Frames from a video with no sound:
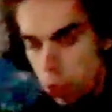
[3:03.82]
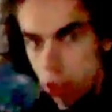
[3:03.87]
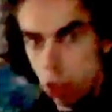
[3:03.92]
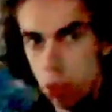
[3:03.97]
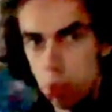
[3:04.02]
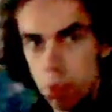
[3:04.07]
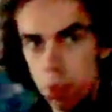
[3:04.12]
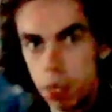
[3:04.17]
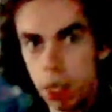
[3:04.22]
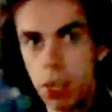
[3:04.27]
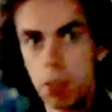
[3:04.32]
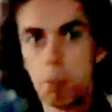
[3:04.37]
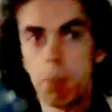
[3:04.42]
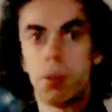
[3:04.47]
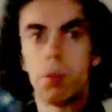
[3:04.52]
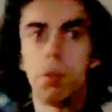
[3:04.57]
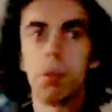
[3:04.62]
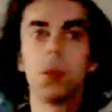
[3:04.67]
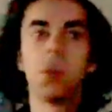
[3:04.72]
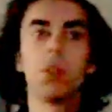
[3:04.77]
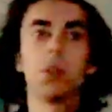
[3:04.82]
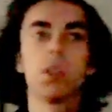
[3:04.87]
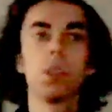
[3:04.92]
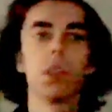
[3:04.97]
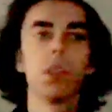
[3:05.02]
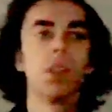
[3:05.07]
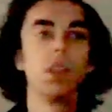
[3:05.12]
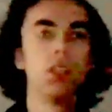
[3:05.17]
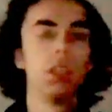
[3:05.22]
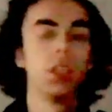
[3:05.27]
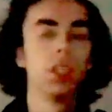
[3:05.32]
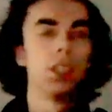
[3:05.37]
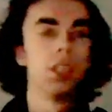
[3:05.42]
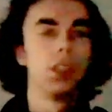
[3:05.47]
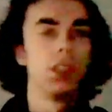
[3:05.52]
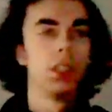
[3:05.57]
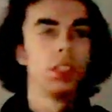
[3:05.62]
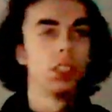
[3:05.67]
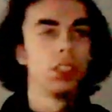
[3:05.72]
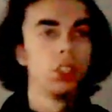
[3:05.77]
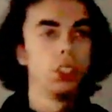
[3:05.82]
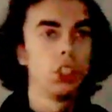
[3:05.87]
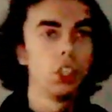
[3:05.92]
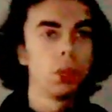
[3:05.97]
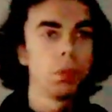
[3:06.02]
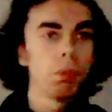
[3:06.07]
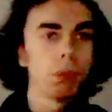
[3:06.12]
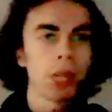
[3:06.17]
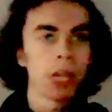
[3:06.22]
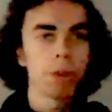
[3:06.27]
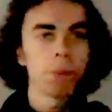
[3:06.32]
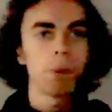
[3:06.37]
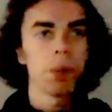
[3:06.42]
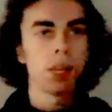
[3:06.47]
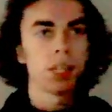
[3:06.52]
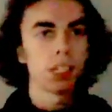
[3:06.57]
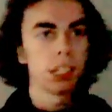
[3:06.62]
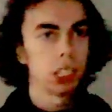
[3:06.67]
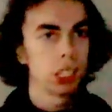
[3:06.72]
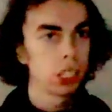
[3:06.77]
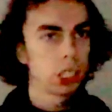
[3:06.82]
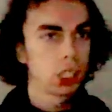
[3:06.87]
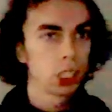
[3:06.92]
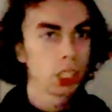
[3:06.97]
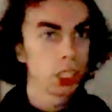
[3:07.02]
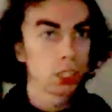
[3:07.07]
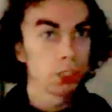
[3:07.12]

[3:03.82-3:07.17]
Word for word: Don't be a hypocrite. Don't play politics.